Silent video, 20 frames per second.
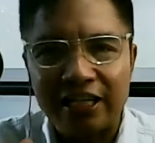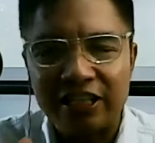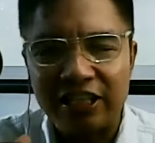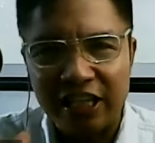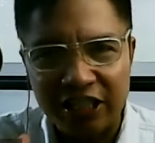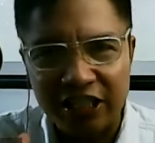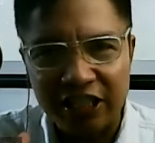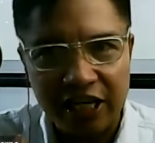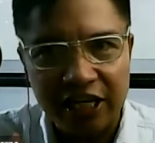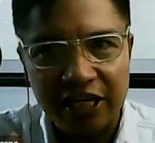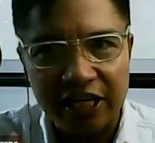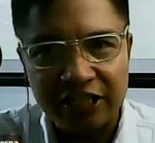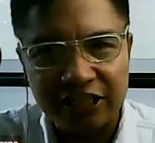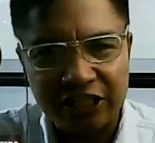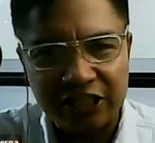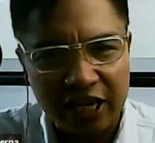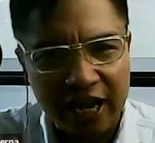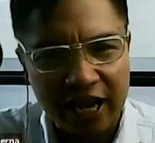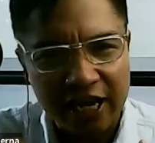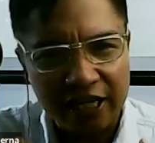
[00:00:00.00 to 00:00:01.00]
it is
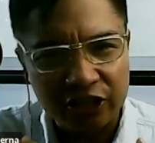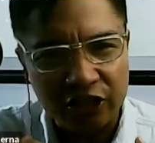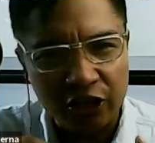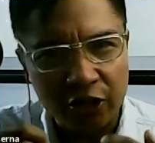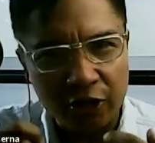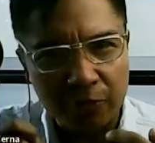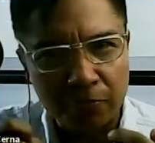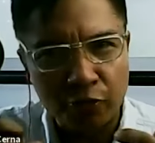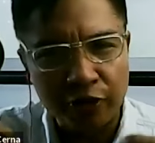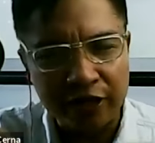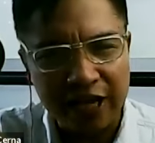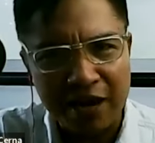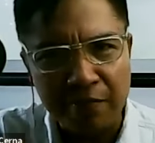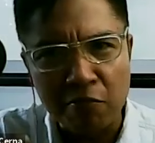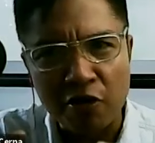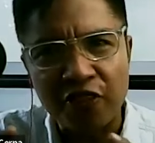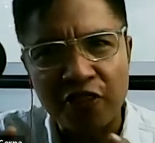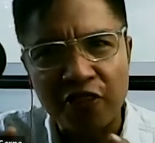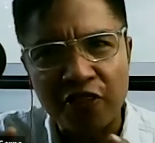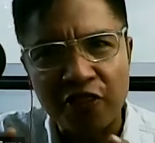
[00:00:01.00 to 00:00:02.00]
not a deliberate and
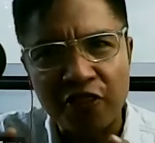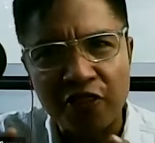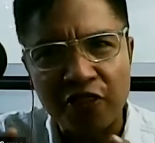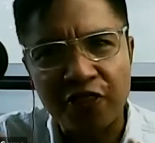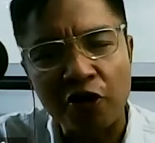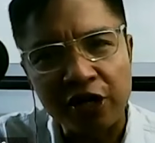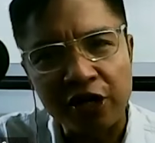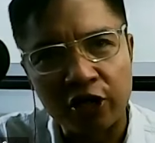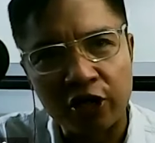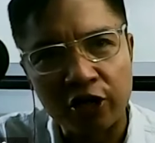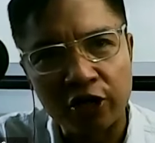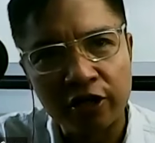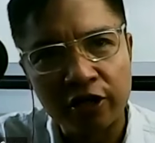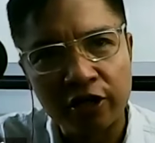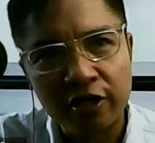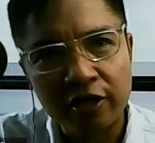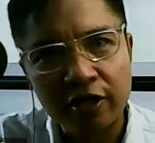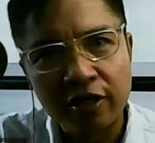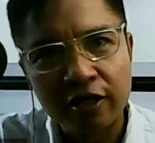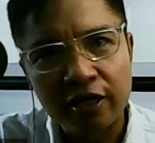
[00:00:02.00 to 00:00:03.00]

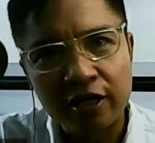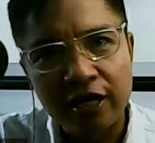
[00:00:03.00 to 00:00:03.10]
methodical